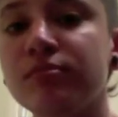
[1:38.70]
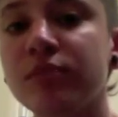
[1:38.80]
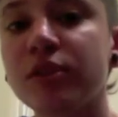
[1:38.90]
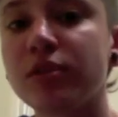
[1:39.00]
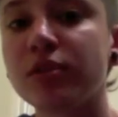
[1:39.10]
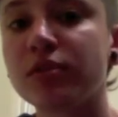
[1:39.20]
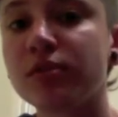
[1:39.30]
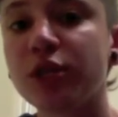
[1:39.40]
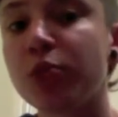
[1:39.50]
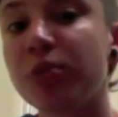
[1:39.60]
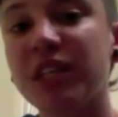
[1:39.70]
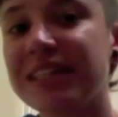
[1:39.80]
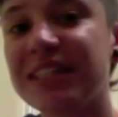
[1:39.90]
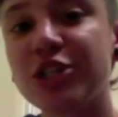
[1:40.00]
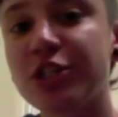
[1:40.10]
the human
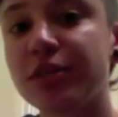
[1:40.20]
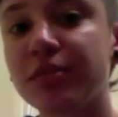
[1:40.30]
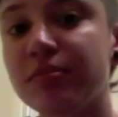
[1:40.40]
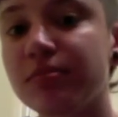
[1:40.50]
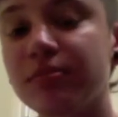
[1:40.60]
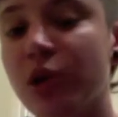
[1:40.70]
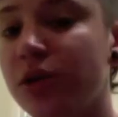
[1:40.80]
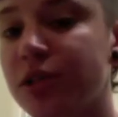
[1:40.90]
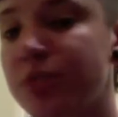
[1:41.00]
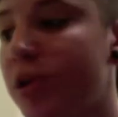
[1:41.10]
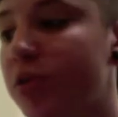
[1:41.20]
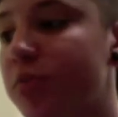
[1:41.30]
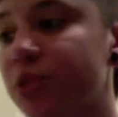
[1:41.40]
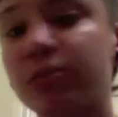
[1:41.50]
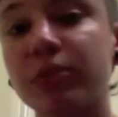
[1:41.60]
condition. All these
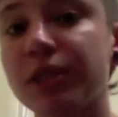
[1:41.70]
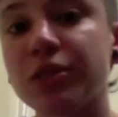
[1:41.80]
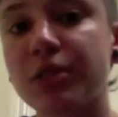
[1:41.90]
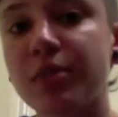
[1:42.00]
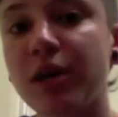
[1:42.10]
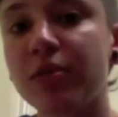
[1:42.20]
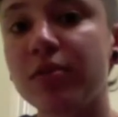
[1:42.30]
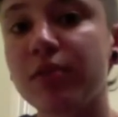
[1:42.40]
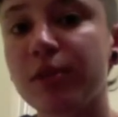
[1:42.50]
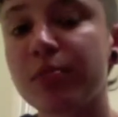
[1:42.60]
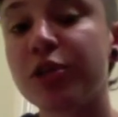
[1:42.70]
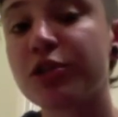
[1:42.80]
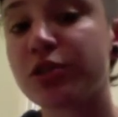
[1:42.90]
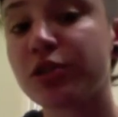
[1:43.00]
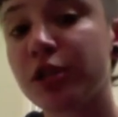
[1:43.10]
poems are really just about the
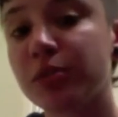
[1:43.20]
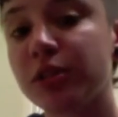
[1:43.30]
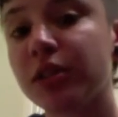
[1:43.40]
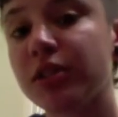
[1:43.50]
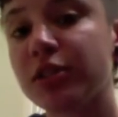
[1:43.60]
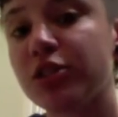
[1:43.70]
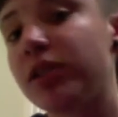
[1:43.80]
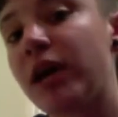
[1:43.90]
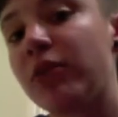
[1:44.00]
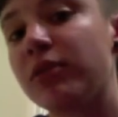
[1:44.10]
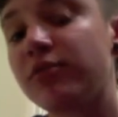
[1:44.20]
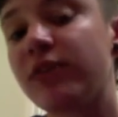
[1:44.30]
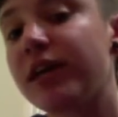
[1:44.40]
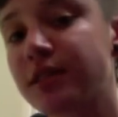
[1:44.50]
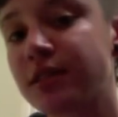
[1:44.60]
personal human condition, how it
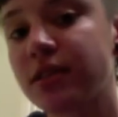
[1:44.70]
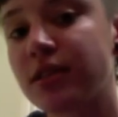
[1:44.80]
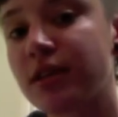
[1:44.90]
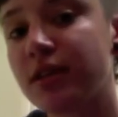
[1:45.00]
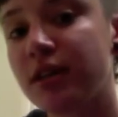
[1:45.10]
affects